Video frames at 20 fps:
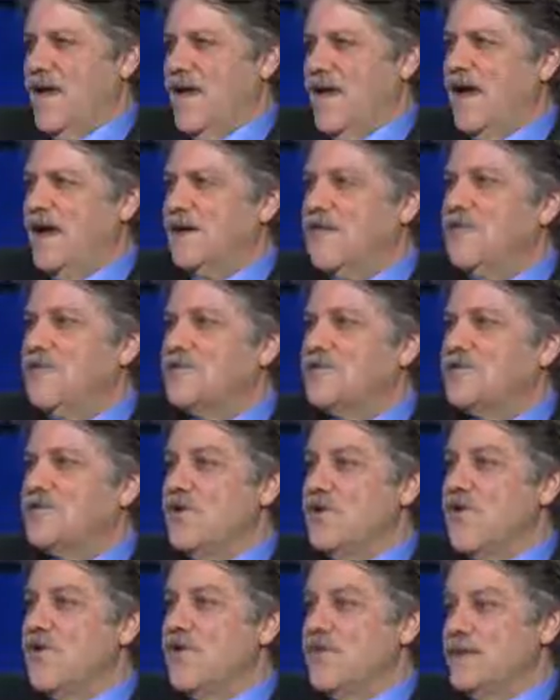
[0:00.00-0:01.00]
And there's
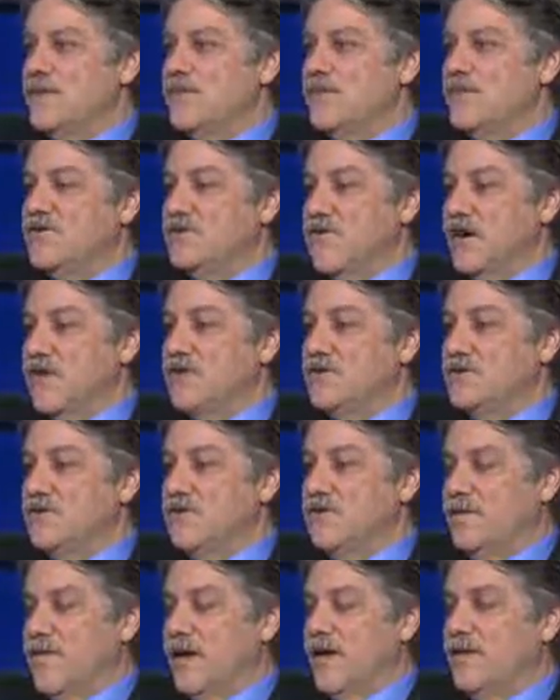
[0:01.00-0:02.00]
no image under the
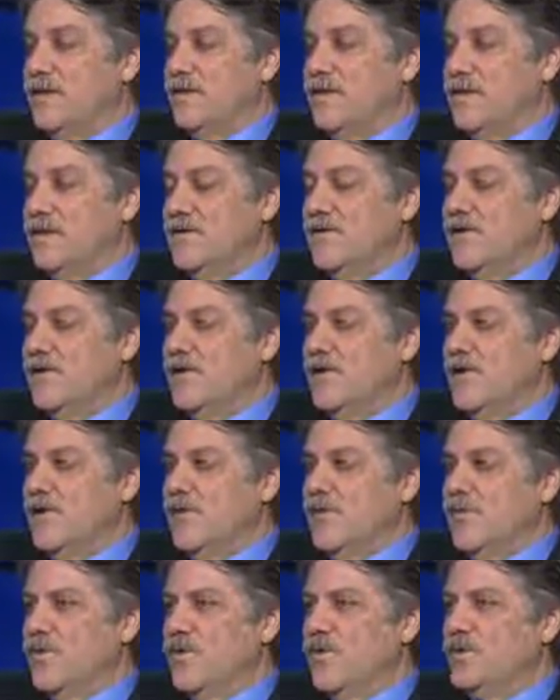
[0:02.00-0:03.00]
blood either,
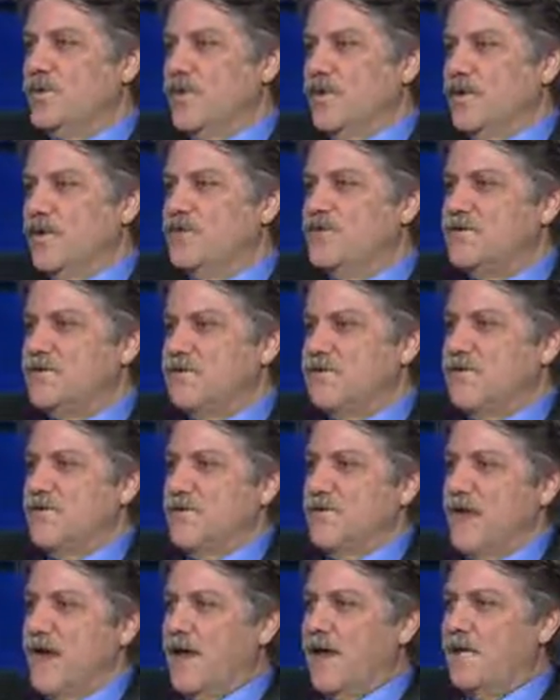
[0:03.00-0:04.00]
which tells you
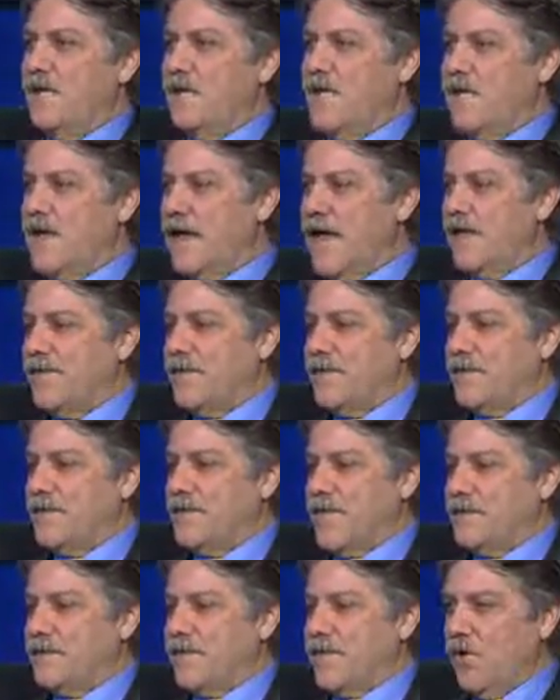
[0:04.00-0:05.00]
that
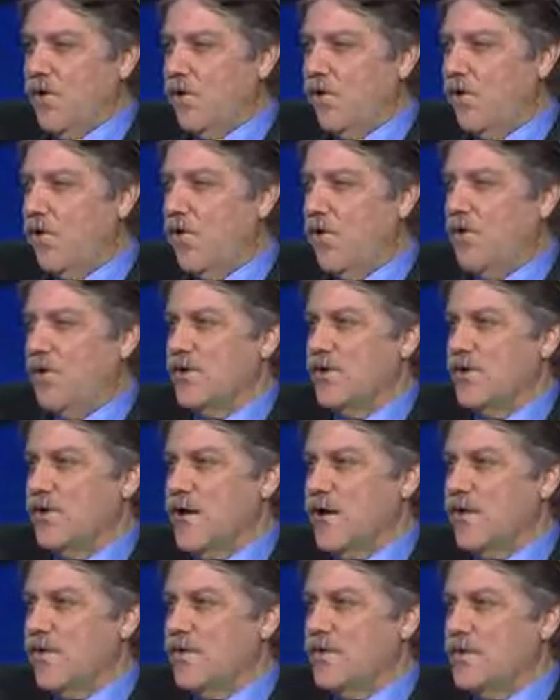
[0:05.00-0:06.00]
the whole order
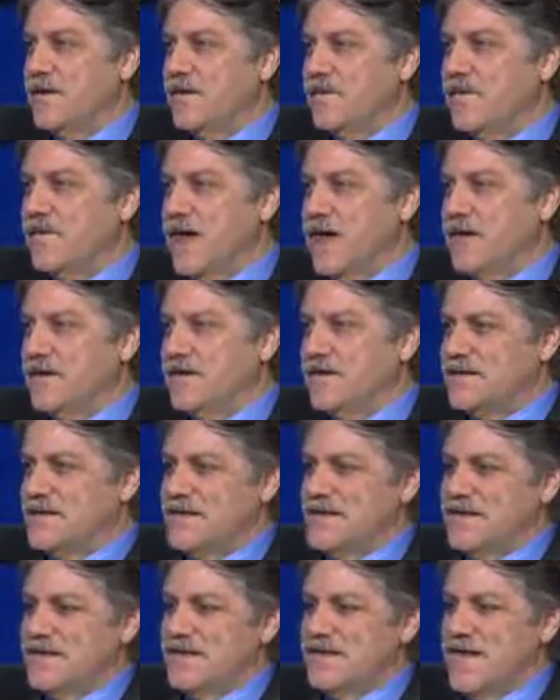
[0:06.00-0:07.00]
of events
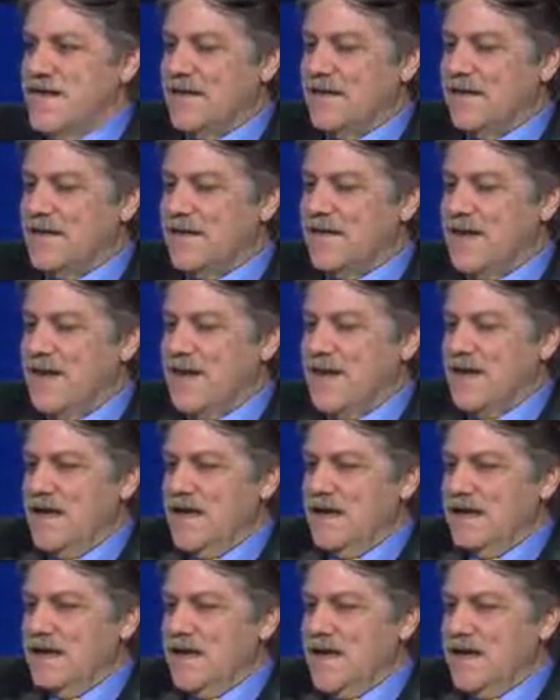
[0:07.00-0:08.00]
is that
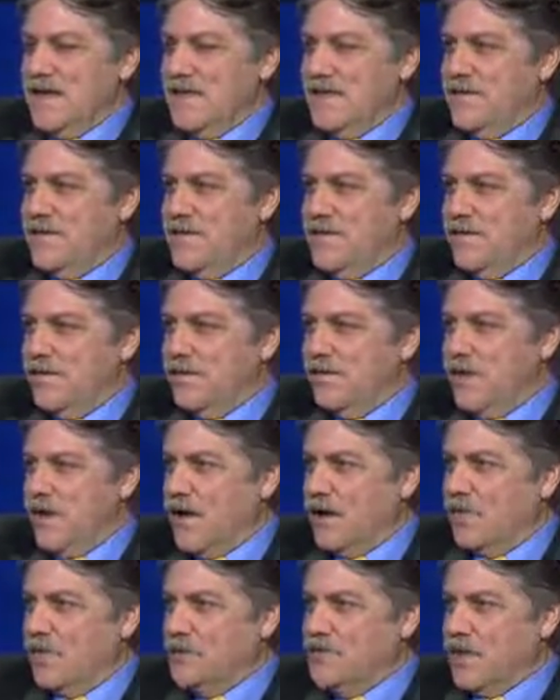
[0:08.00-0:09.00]
the
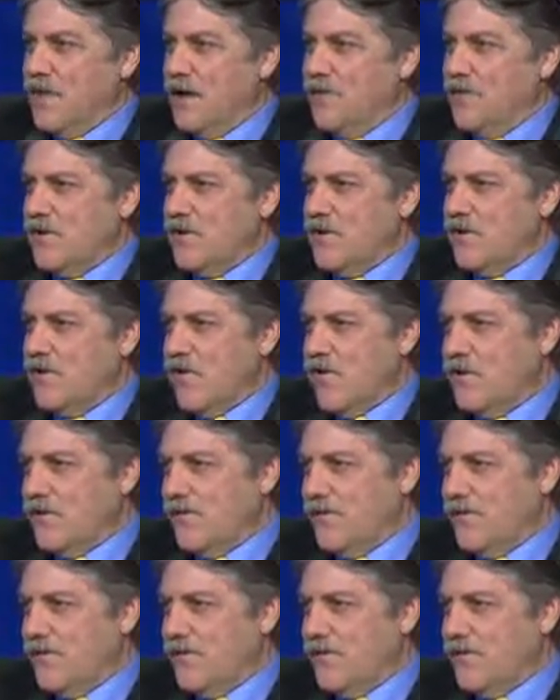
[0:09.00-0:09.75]
blood was on the cloth